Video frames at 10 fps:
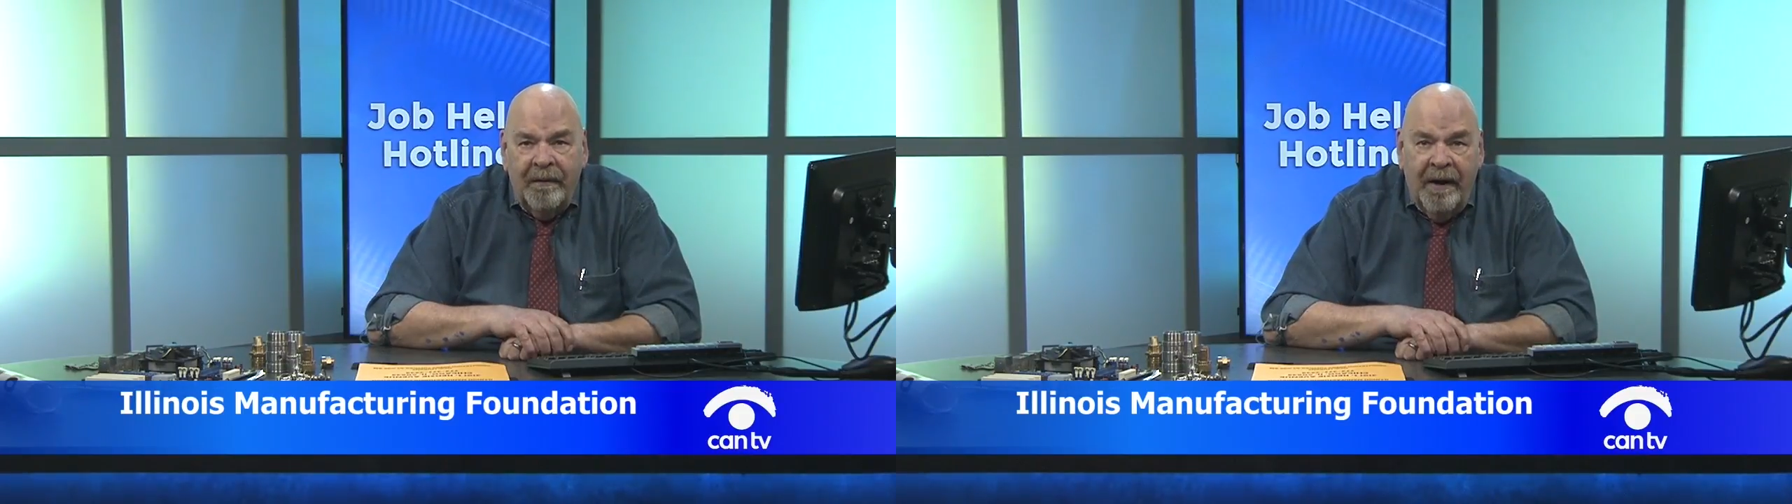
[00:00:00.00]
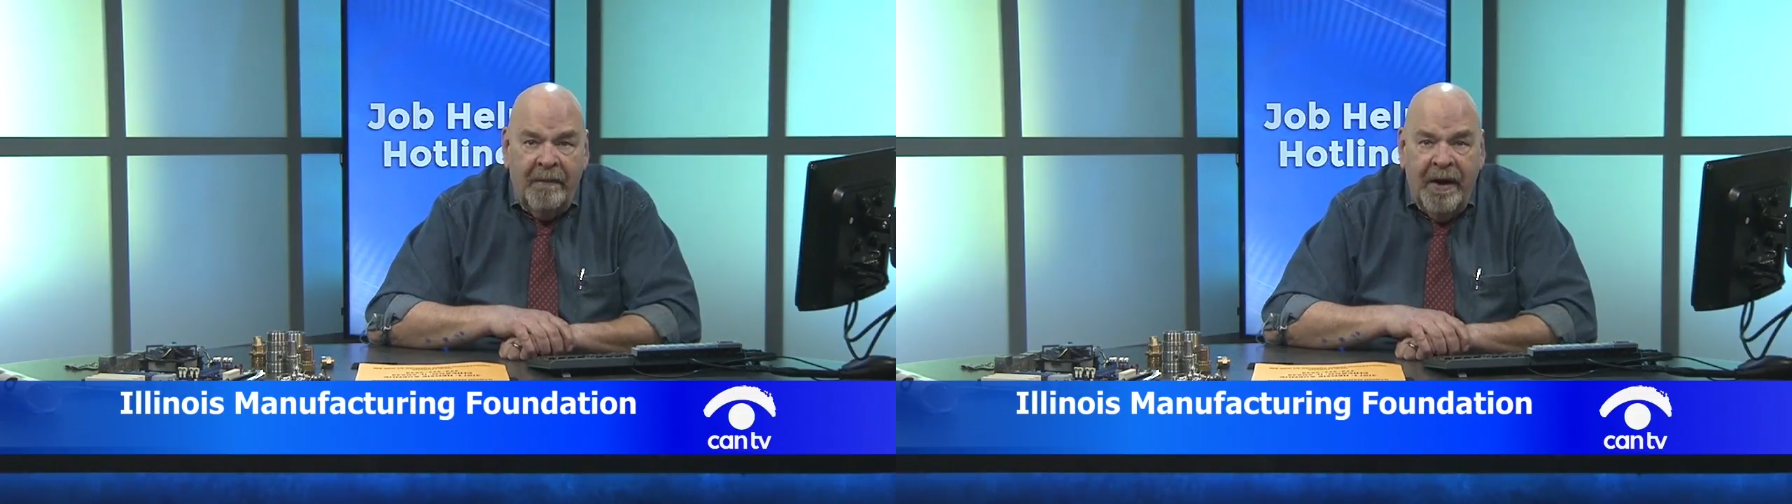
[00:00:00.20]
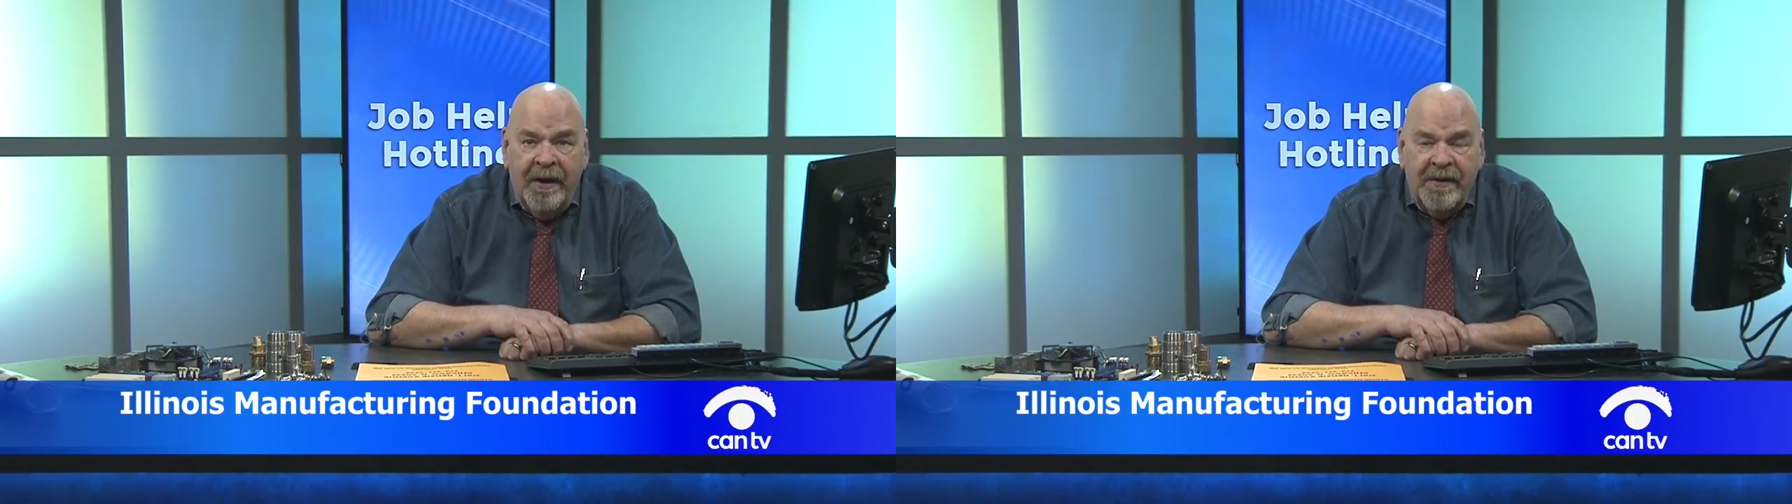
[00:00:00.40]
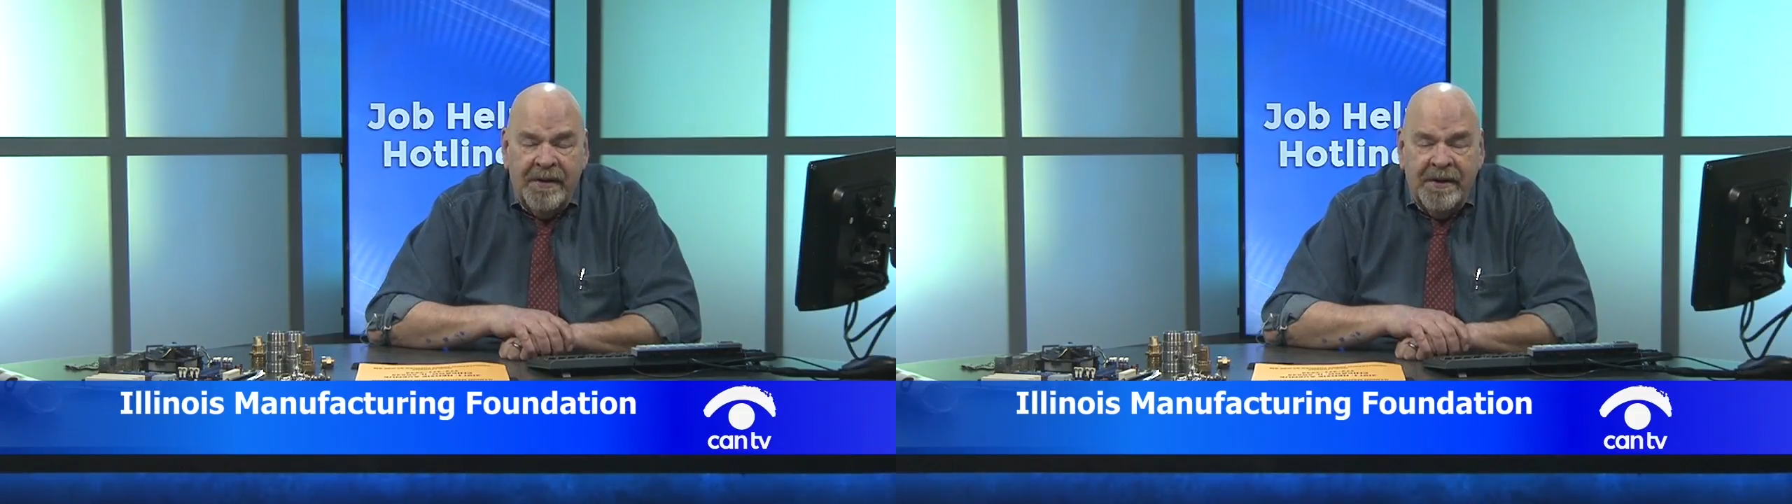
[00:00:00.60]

and make it